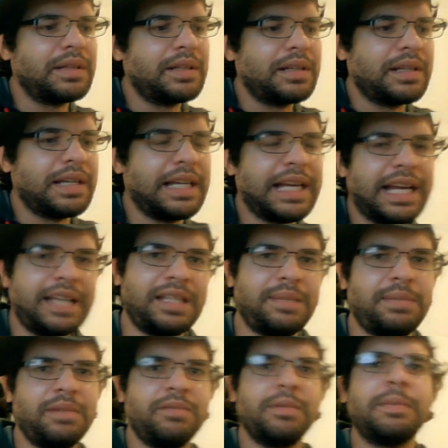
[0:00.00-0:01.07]
it had to
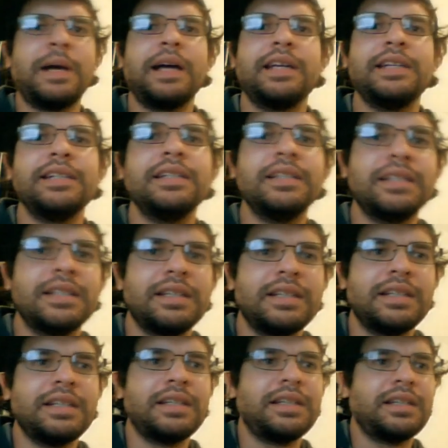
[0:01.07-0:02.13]
be repaid
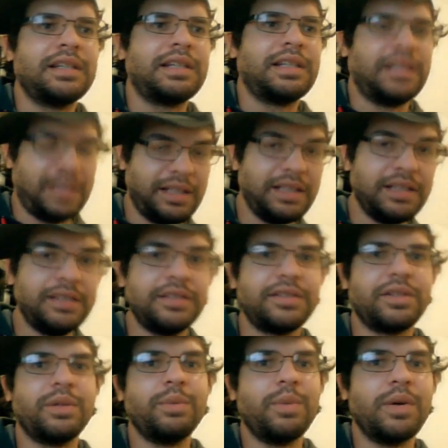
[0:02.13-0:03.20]
into
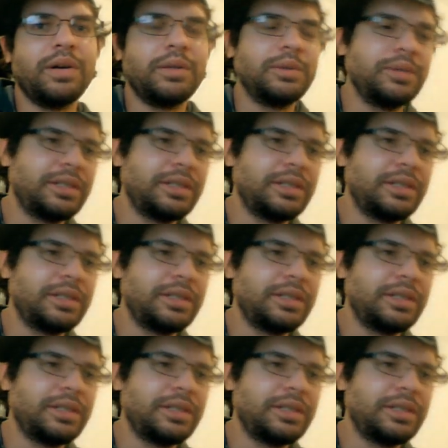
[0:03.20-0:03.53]
the world,